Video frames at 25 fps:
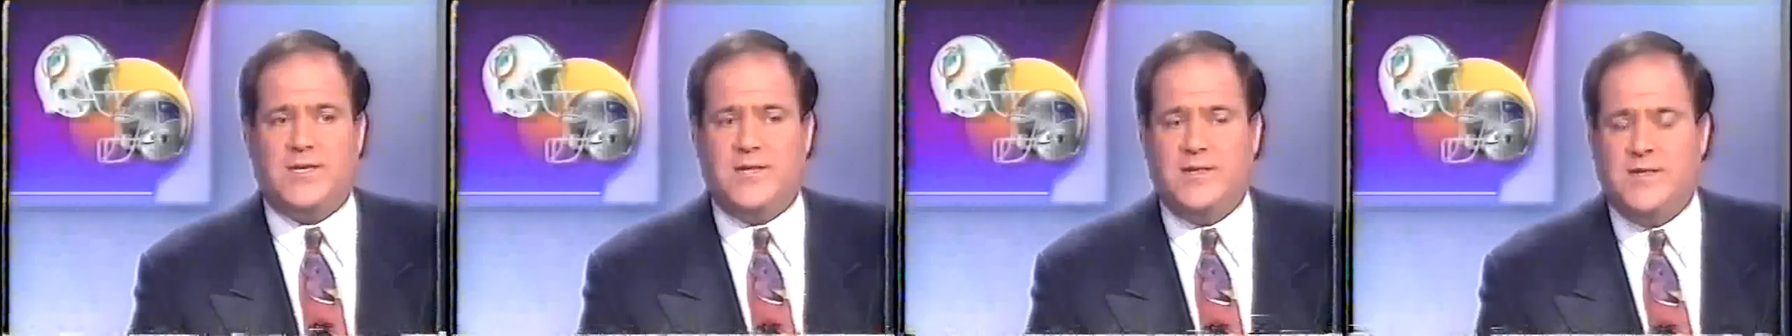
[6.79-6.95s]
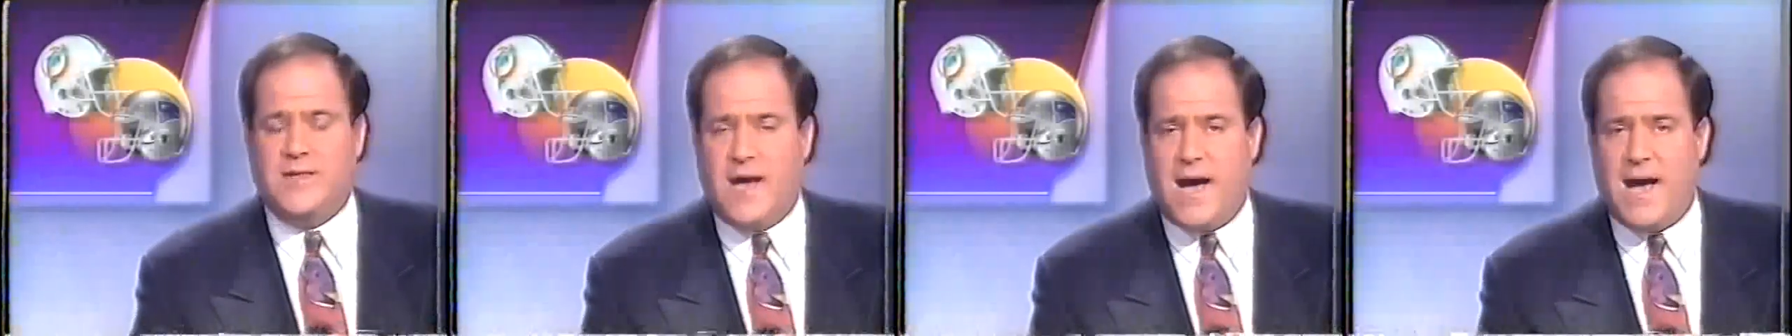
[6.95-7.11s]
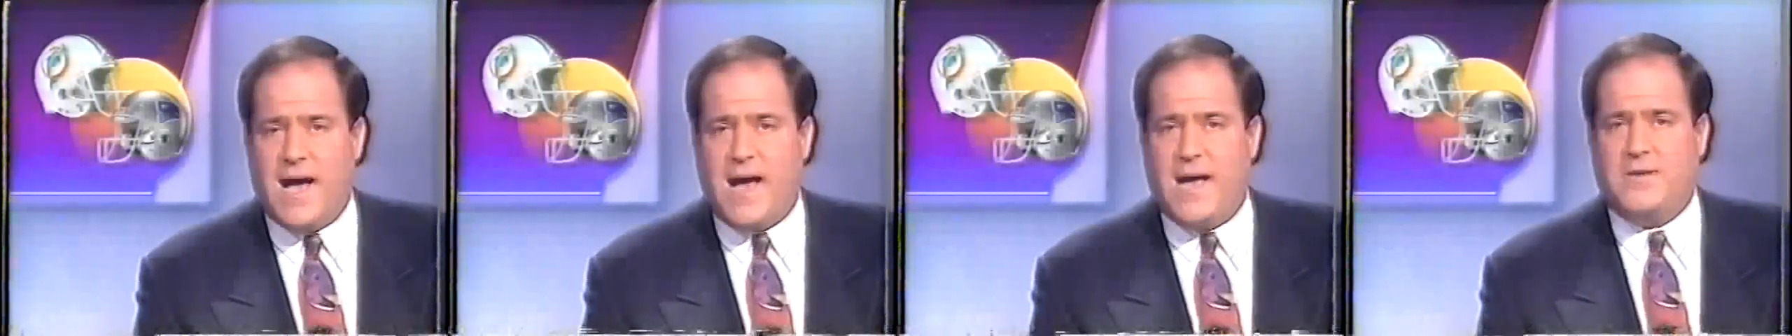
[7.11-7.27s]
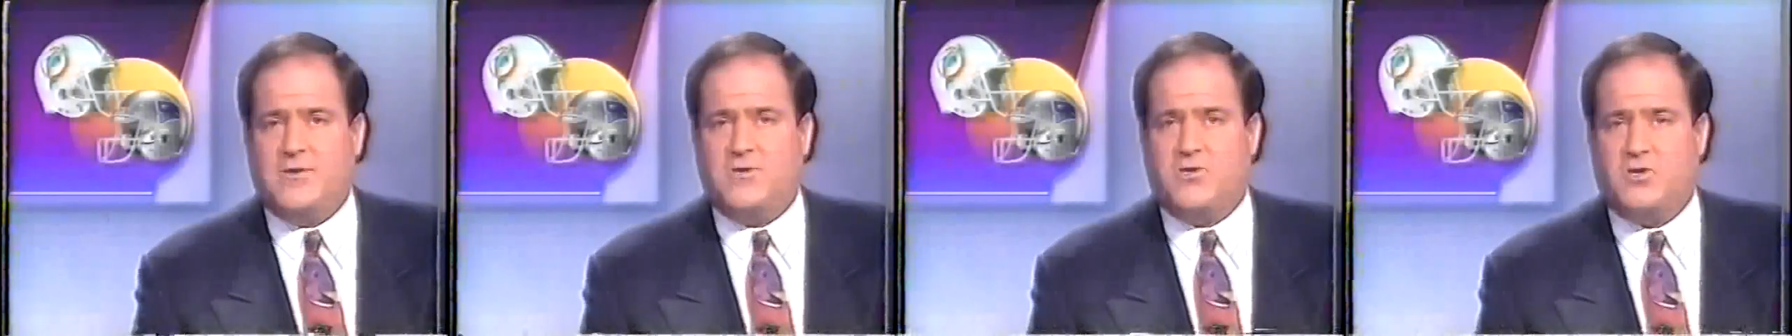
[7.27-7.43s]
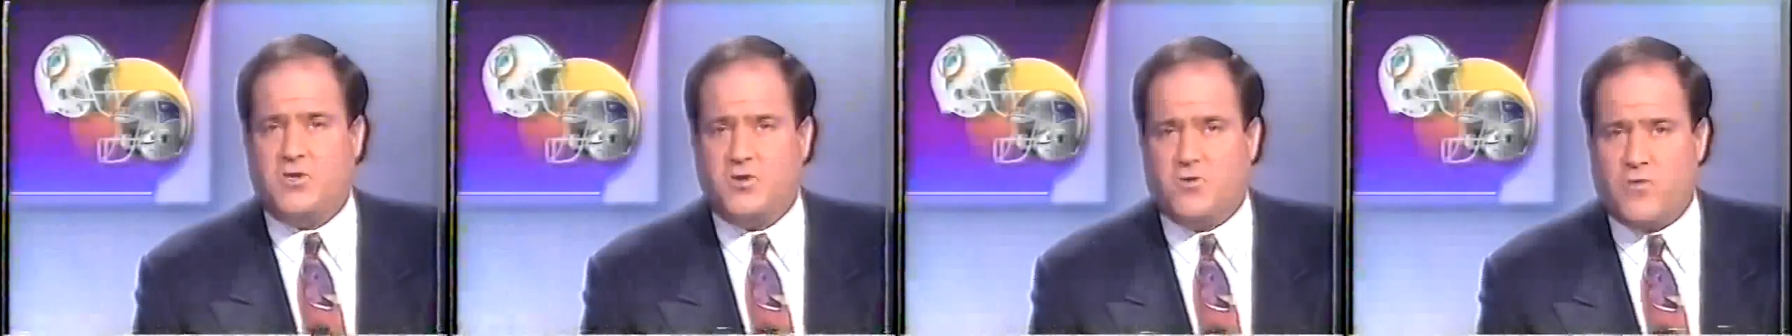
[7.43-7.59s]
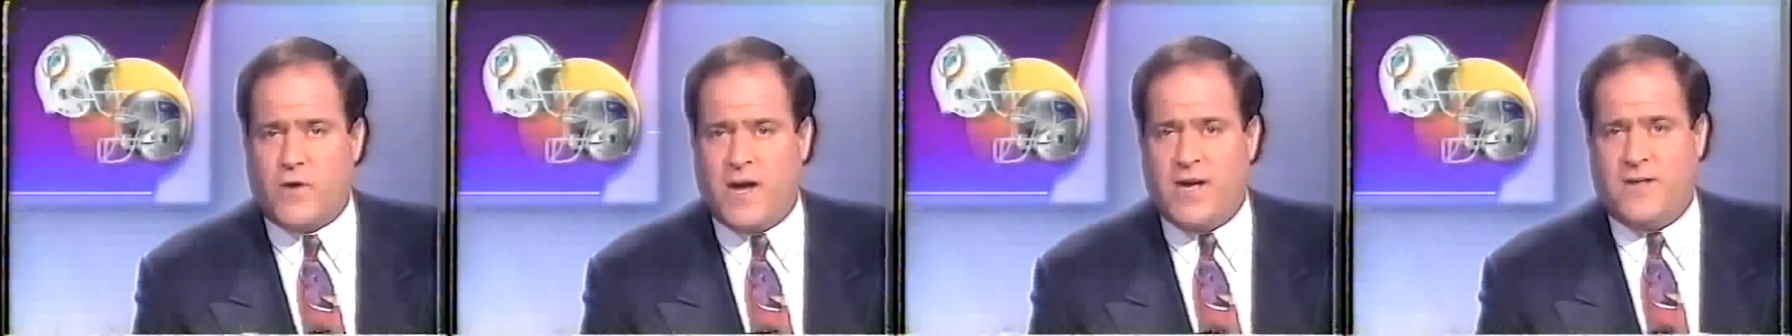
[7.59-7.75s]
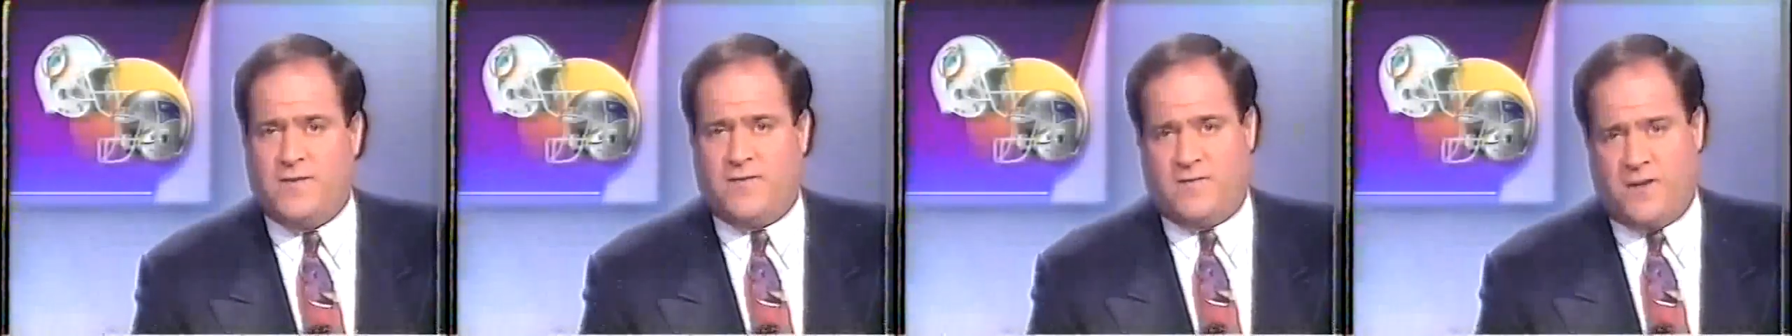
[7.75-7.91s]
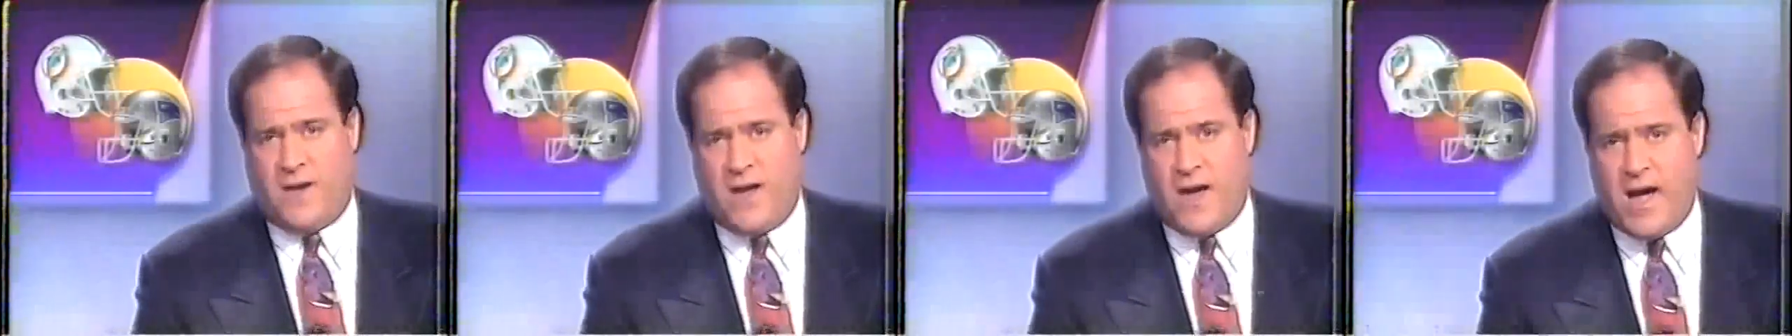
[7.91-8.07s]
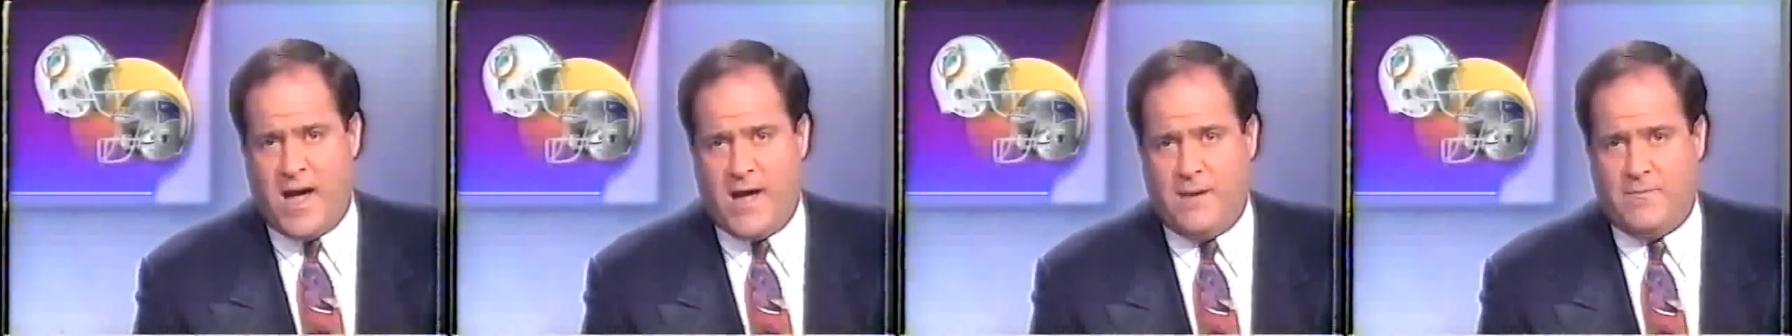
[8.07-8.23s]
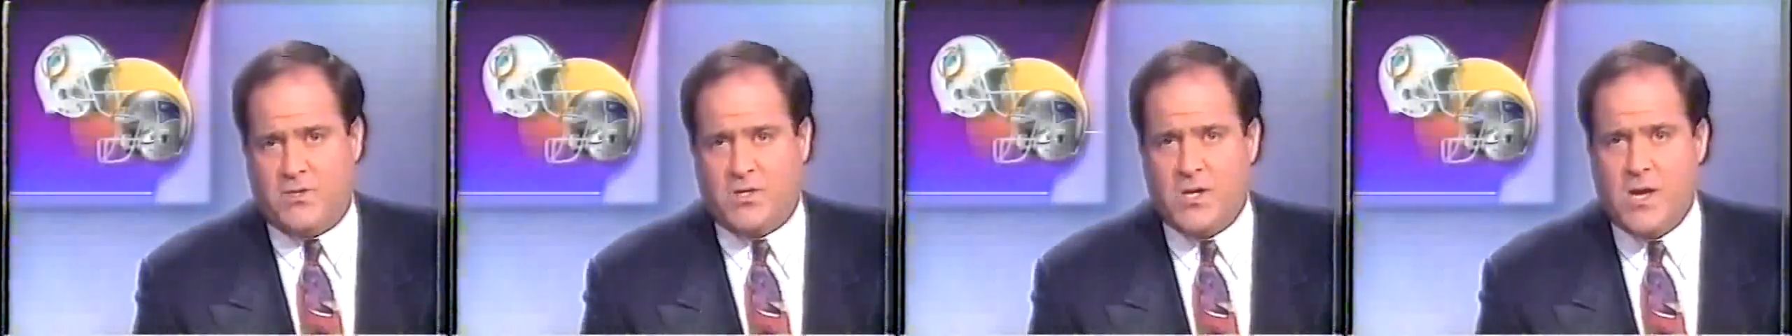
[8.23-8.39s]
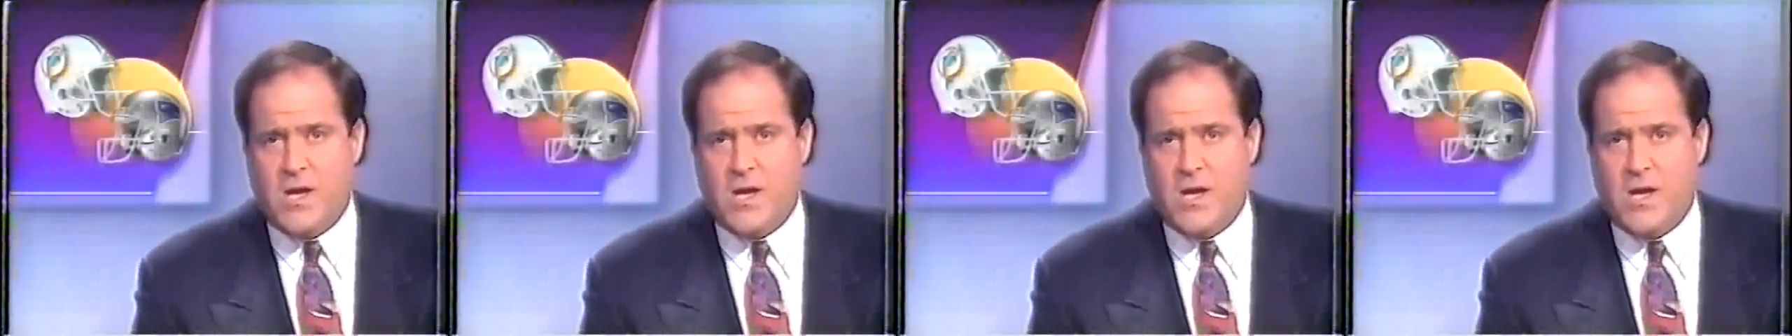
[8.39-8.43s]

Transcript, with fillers: nine straight times.